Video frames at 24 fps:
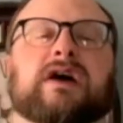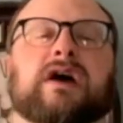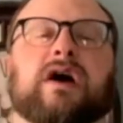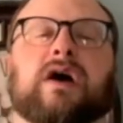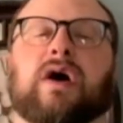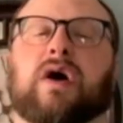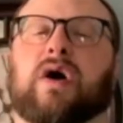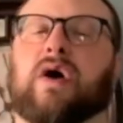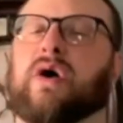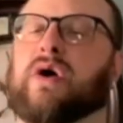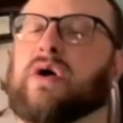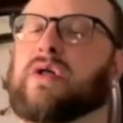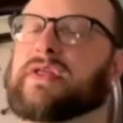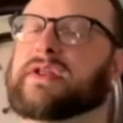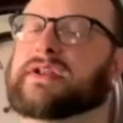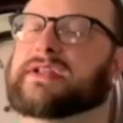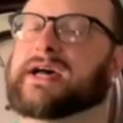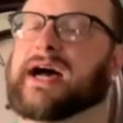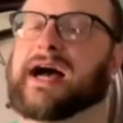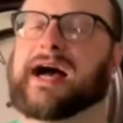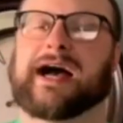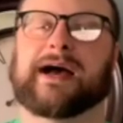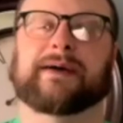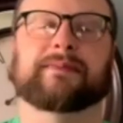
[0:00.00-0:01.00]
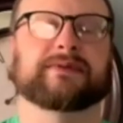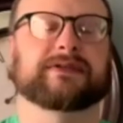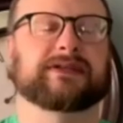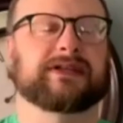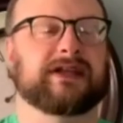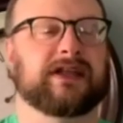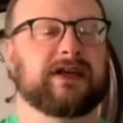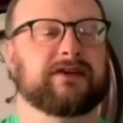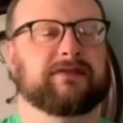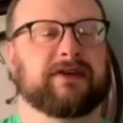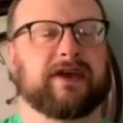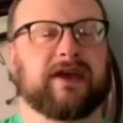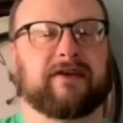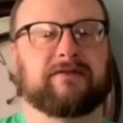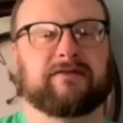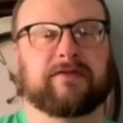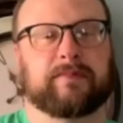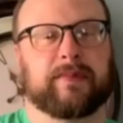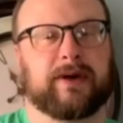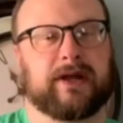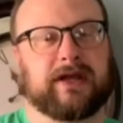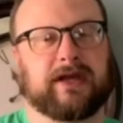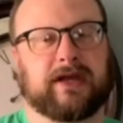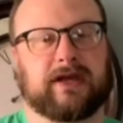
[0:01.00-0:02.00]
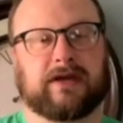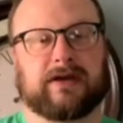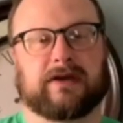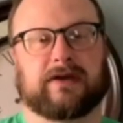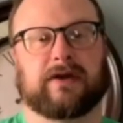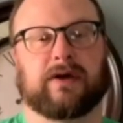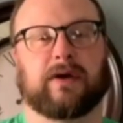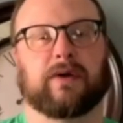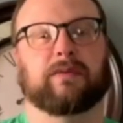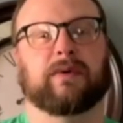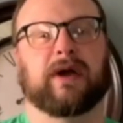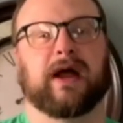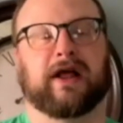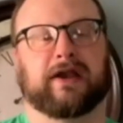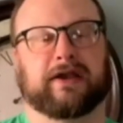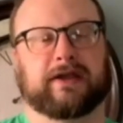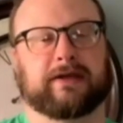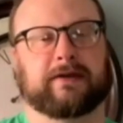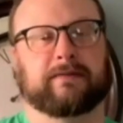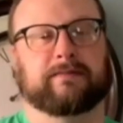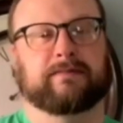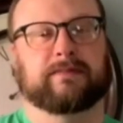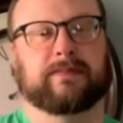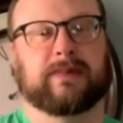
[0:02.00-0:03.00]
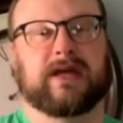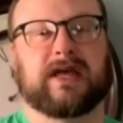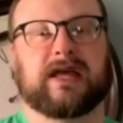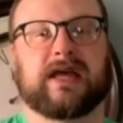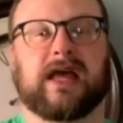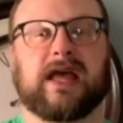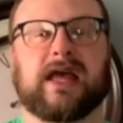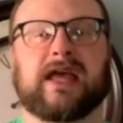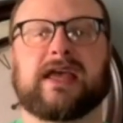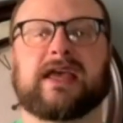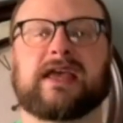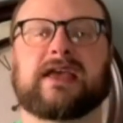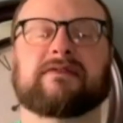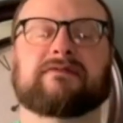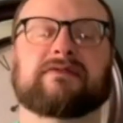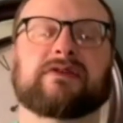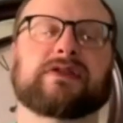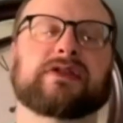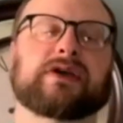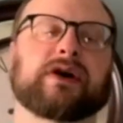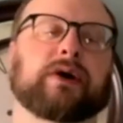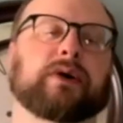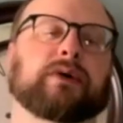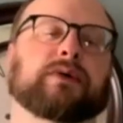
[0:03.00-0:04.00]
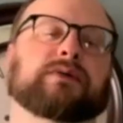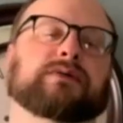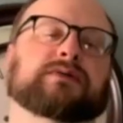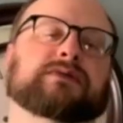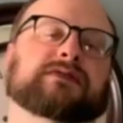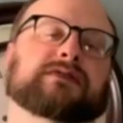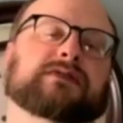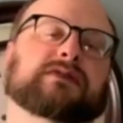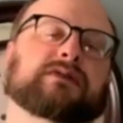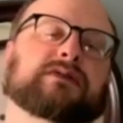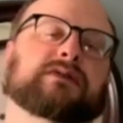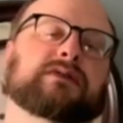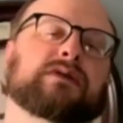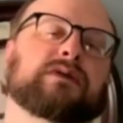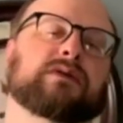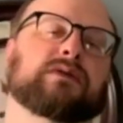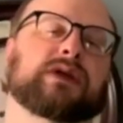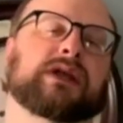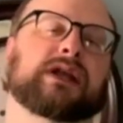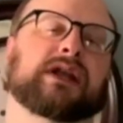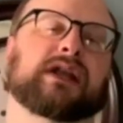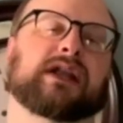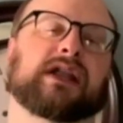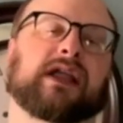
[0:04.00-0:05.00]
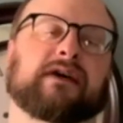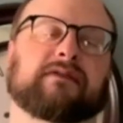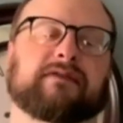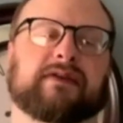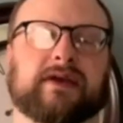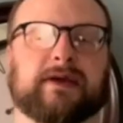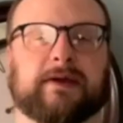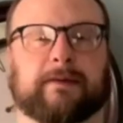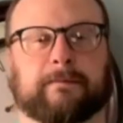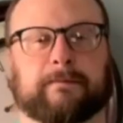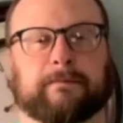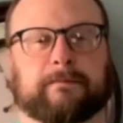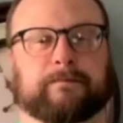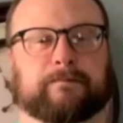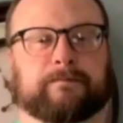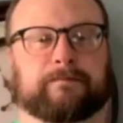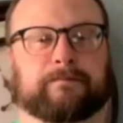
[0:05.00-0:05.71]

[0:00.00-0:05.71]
all the time to love everybody around him, even those who didn't love him